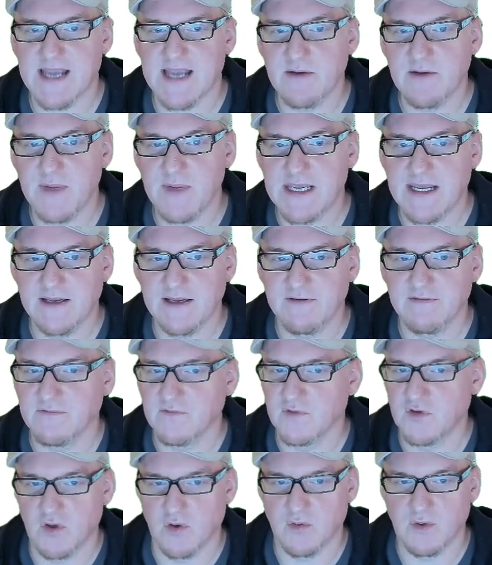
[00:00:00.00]
and we
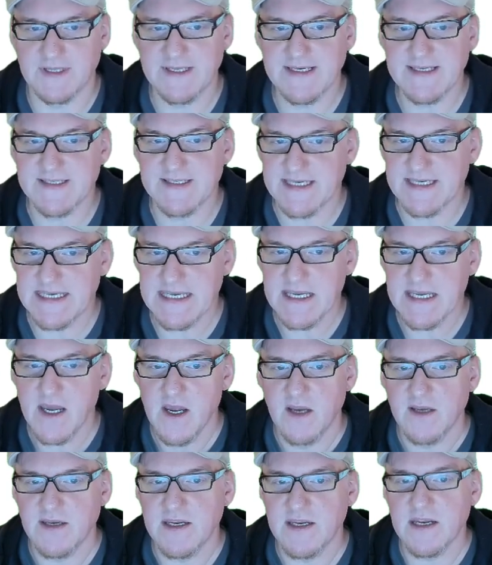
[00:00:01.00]
can totally see
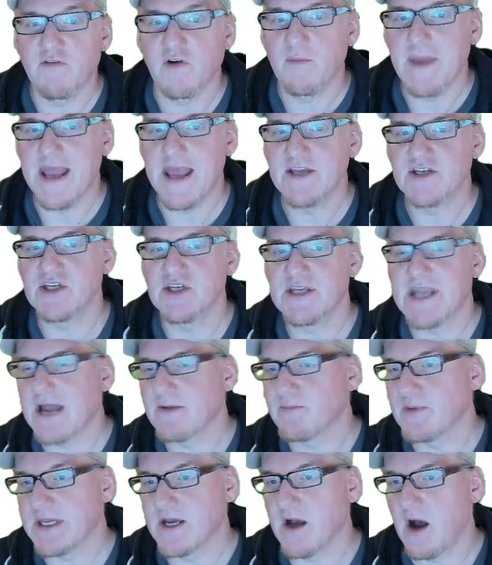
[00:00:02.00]
the information
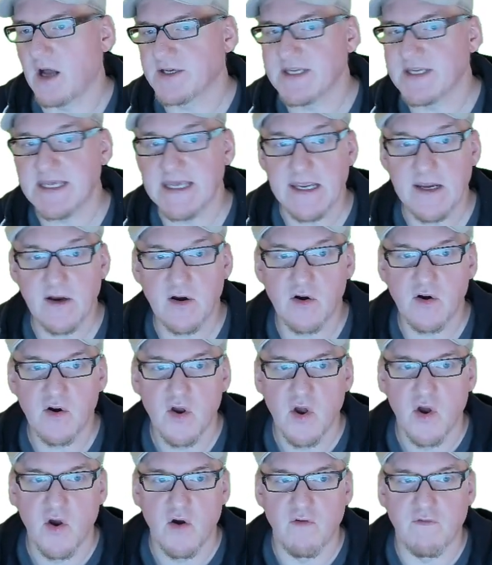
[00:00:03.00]
that we got here
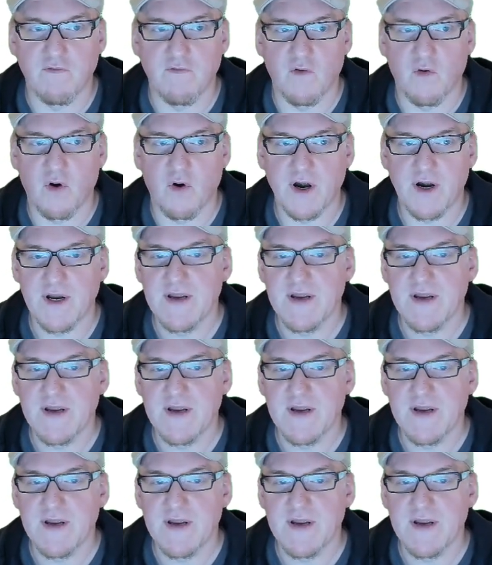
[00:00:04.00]
for